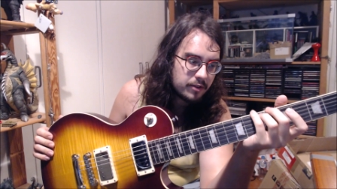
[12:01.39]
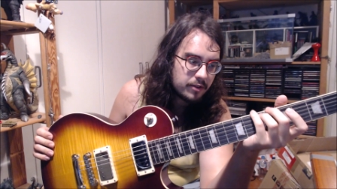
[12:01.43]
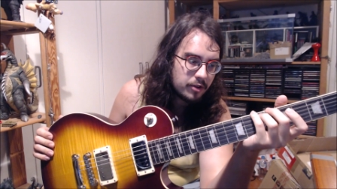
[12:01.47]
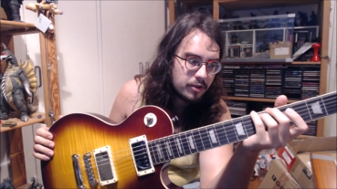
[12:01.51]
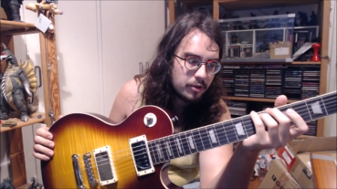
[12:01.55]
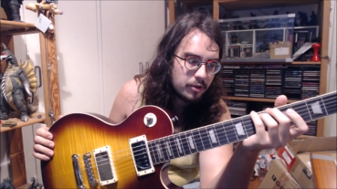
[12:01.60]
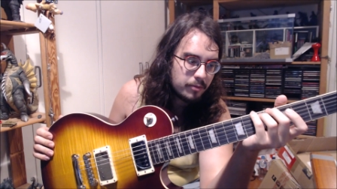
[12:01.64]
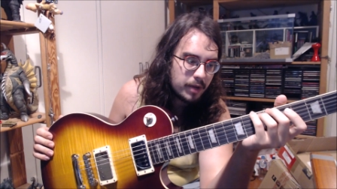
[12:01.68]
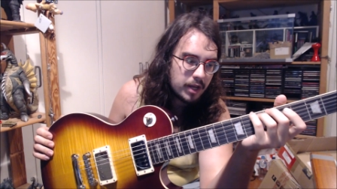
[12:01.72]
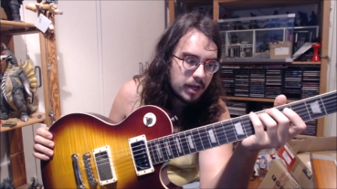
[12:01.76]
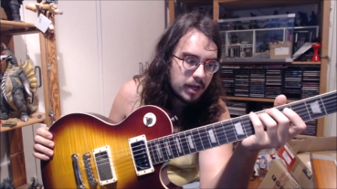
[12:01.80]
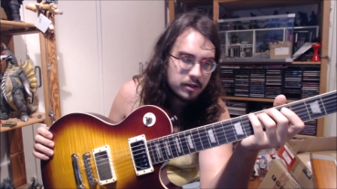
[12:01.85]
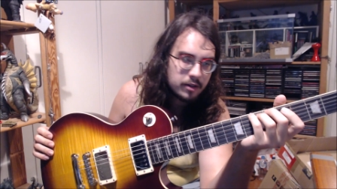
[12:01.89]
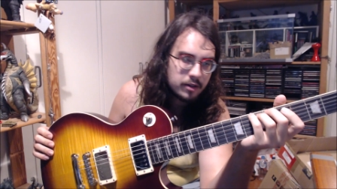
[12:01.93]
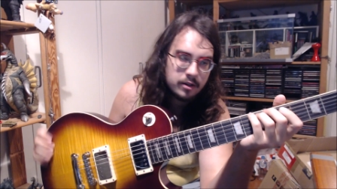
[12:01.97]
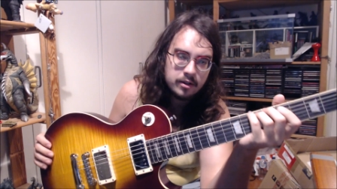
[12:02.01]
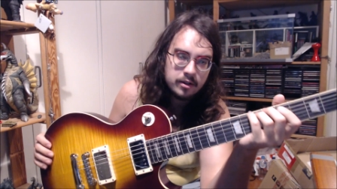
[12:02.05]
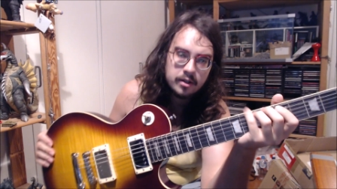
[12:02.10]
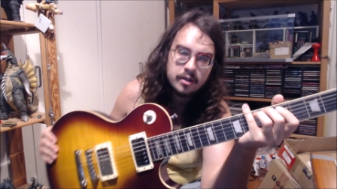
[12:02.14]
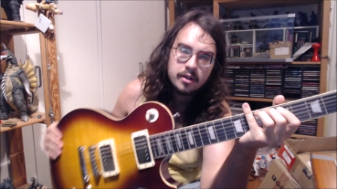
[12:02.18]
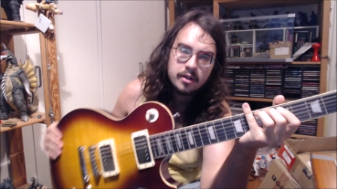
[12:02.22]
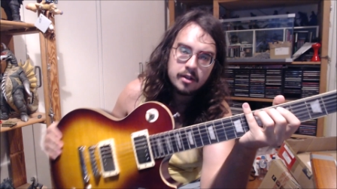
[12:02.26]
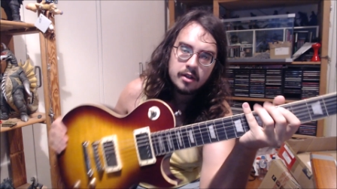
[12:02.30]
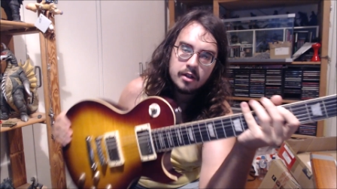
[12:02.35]
Toman,
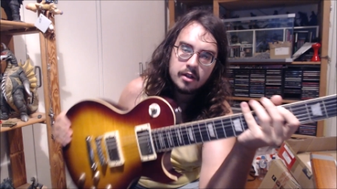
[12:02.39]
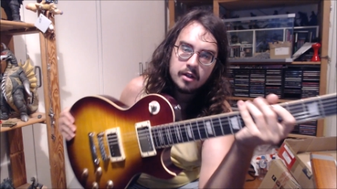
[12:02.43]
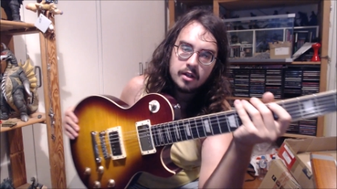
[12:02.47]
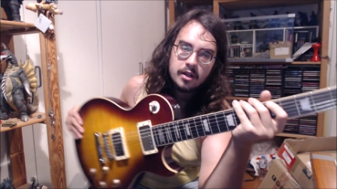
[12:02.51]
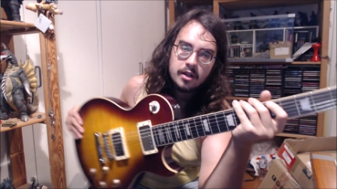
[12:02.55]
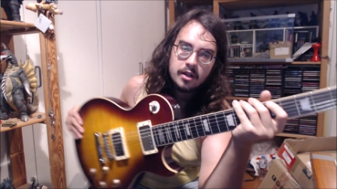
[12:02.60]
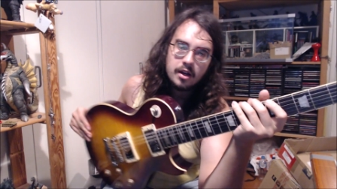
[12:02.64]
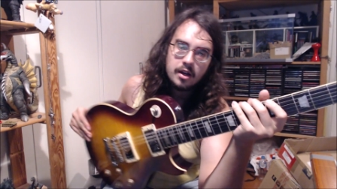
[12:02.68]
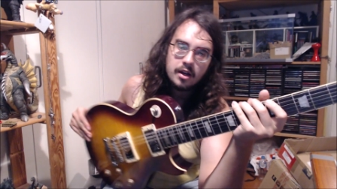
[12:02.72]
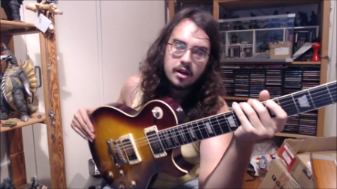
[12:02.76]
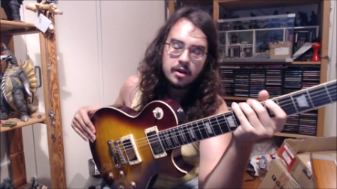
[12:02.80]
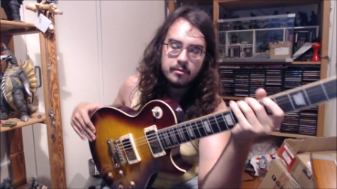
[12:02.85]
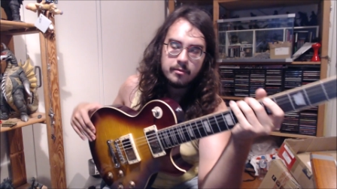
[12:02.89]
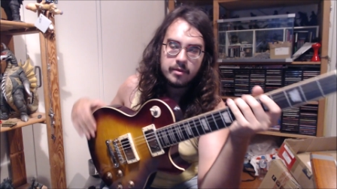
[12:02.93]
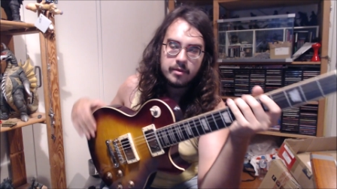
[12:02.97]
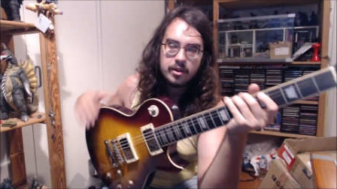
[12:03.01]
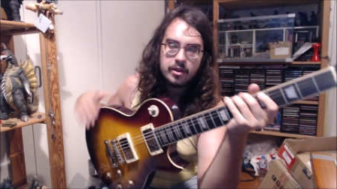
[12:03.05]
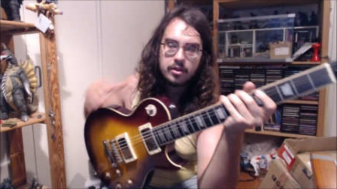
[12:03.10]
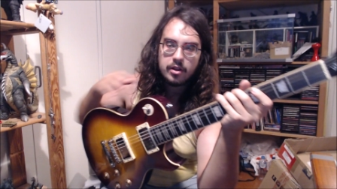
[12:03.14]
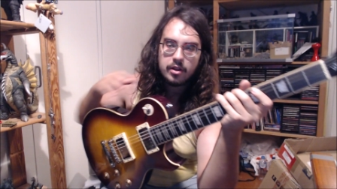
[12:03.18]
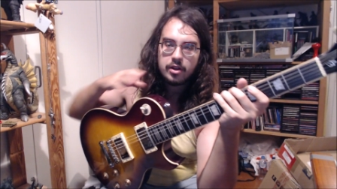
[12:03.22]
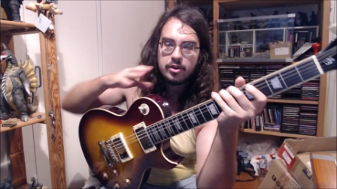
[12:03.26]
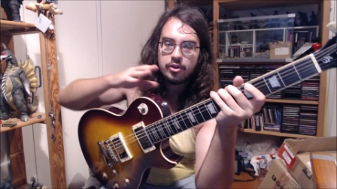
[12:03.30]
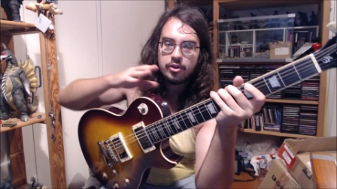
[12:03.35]

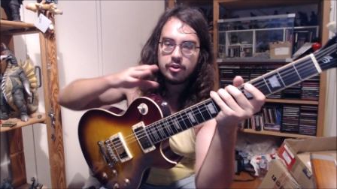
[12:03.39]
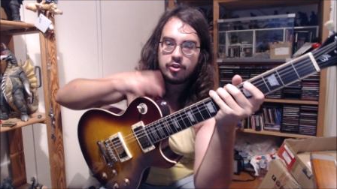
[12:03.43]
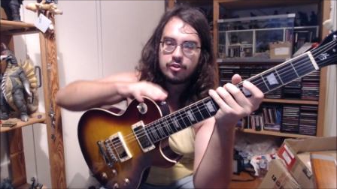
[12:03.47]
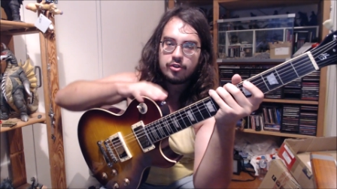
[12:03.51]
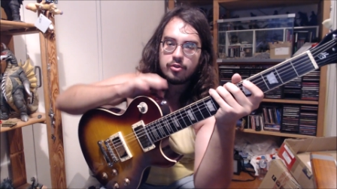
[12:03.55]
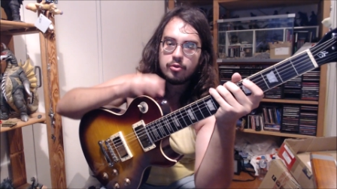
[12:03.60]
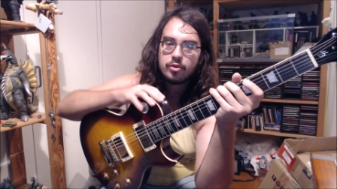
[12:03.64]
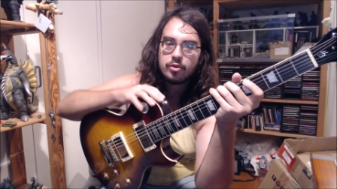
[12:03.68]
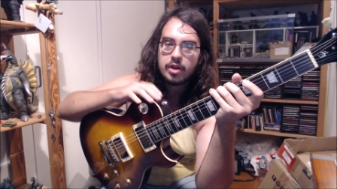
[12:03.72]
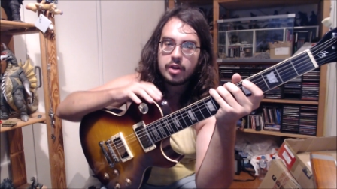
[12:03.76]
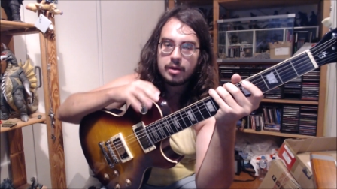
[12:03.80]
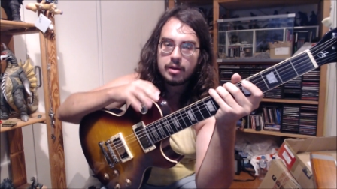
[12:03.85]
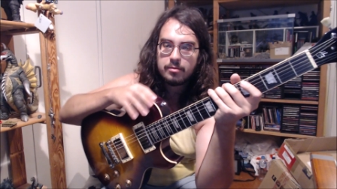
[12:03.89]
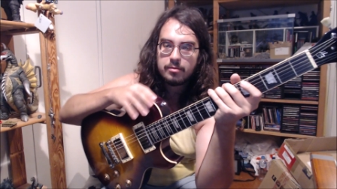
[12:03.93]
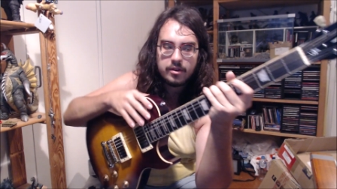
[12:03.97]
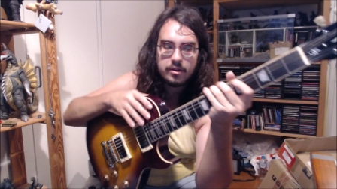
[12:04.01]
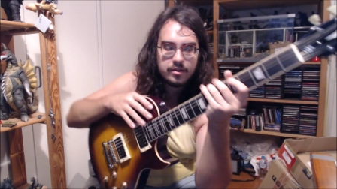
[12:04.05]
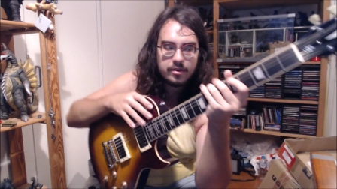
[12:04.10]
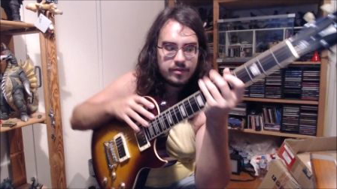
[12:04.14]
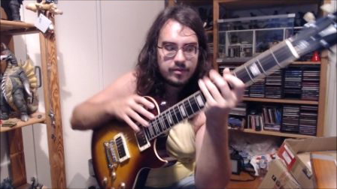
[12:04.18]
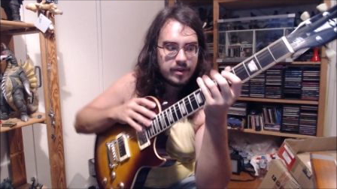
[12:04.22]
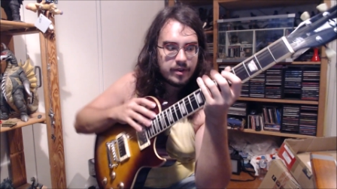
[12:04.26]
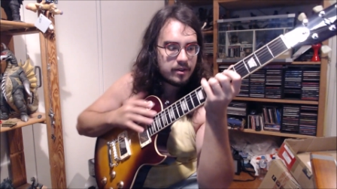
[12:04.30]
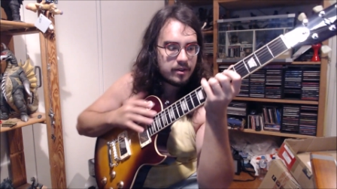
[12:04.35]
and just look up these
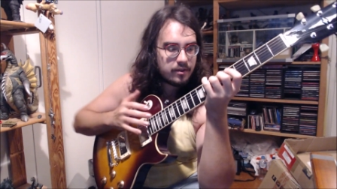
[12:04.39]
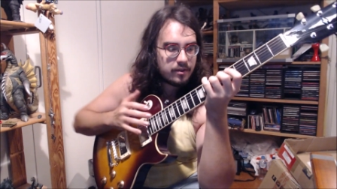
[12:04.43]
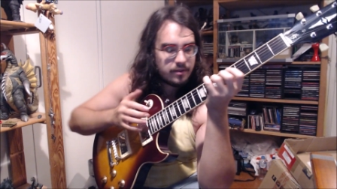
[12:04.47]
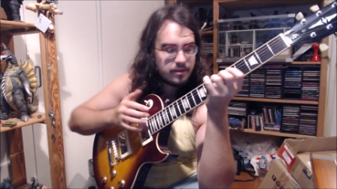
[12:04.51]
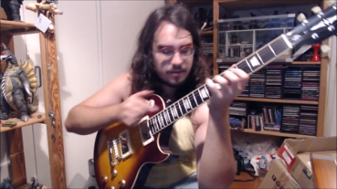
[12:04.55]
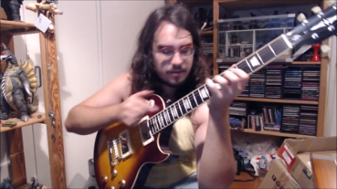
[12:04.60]
things,